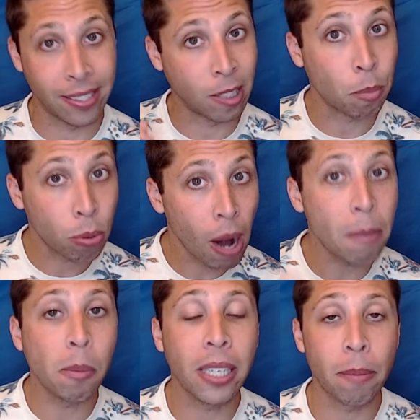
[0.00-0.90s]
That's
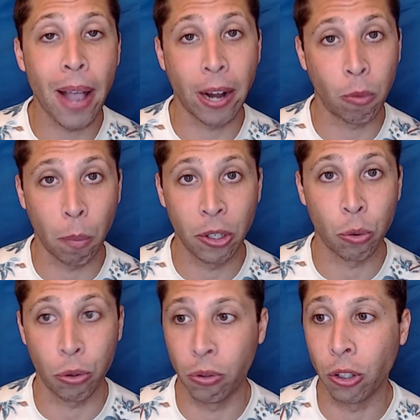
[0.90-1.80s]
probably gonna matter when we
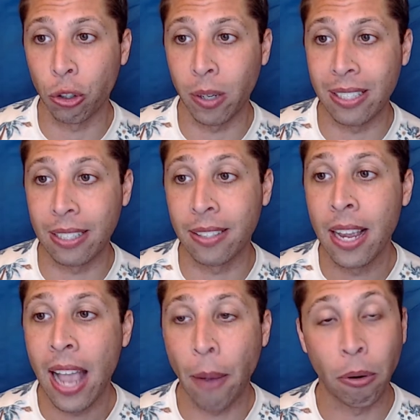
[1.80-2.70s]
sort through the choices,
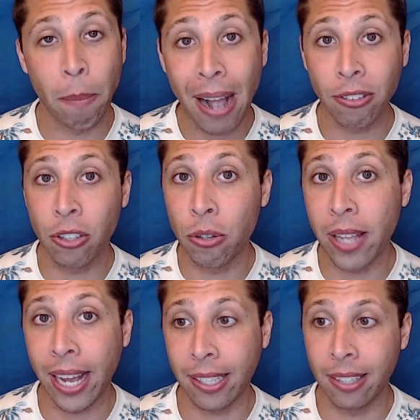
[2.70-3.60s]
and we're about to do
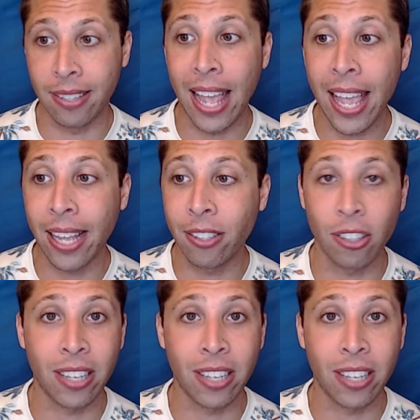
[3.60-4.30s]
that because the end just